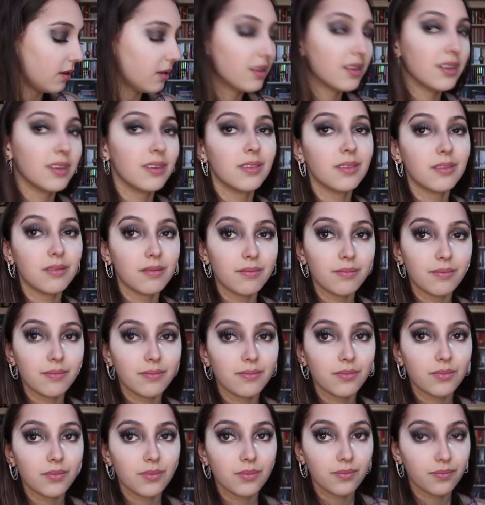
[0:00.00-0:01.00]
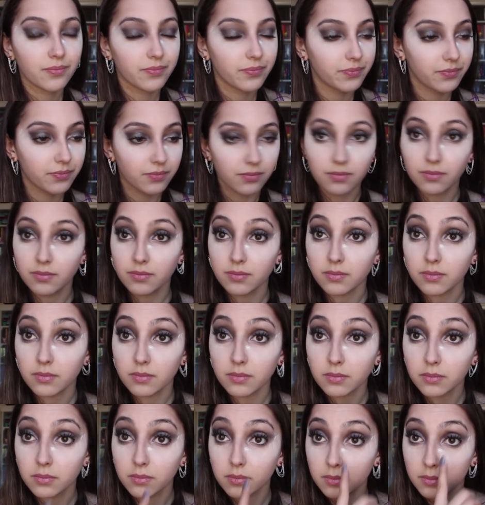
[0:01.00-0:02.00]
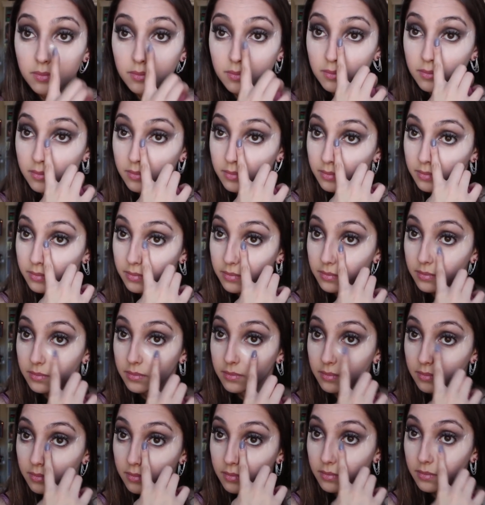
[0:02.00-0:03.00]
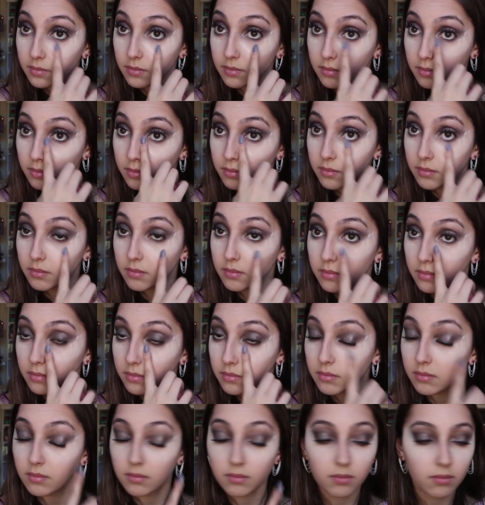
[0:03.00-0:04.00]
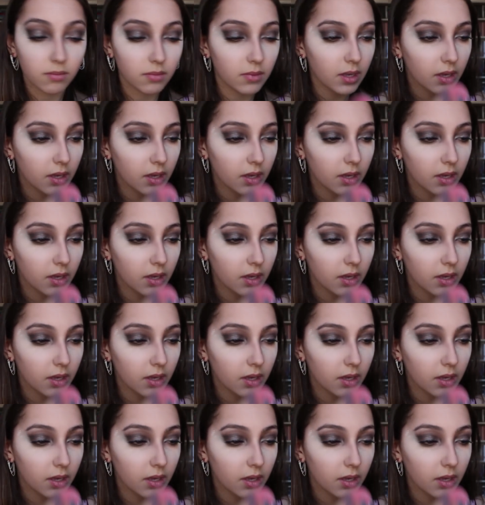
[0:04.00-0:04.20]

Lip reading: (no one is talking)